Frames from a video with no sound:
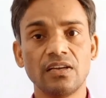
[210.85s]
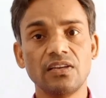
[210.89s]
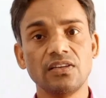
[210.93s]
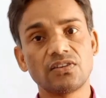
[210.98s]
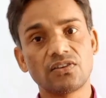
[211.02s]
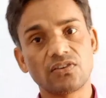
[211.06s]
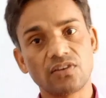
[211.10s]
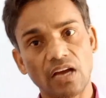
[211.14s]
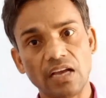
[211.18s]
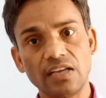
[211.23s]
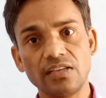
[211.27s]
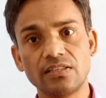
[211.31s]

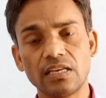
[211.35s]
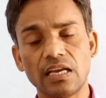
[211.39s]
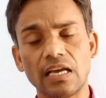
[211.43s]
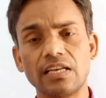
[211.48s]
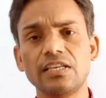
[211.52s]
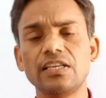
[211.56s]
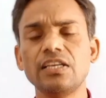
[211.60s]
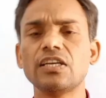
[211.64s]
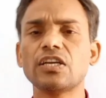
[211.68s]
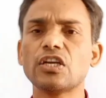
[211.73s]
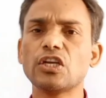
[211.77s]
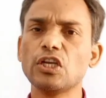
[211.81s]
He tries
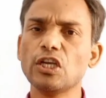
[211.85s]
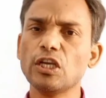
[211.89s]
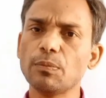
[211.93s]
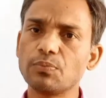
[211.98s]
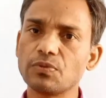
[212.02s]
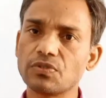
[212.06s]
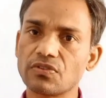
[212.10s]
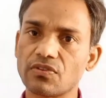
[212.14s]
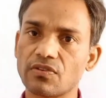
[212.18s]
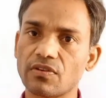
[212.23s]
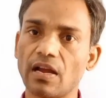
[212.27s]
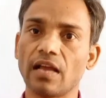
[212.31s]
and he
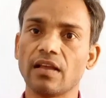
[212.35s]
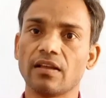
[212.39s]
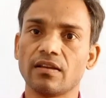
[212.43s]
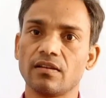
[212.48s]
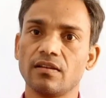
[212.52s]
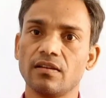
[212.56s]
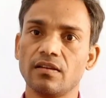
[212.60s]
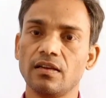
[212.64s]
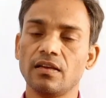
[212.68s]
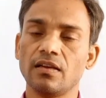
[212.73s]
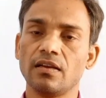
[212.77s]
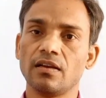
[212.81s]
keeps
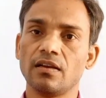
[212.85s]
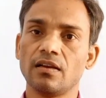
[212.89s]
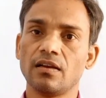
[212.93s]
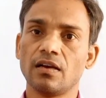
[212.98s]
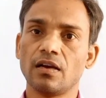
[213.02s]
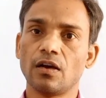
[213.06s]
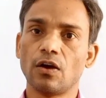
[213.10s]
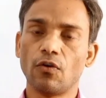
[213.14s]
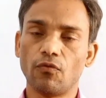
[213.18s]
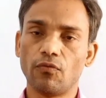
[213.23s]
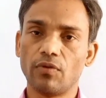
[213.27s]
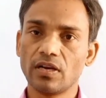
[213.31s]
trying.
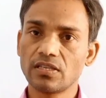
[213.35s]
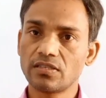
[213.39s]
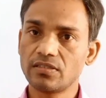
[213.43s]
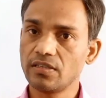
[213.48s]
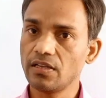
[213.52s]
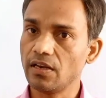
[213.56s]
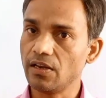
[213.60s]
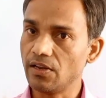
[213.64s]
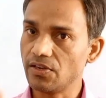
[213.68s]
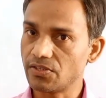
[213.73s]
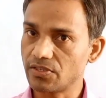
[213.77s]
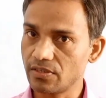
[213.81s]

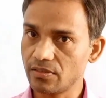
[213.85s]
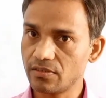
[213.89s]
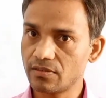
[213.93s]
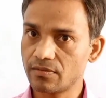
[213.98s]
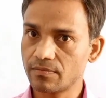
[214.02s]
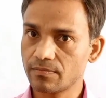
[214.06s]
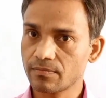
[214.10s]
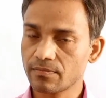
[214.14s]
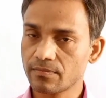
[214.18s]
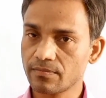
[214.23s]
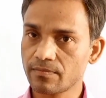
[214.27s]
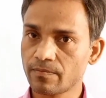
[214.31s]
First he
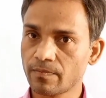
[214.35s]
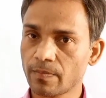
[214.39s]
listens.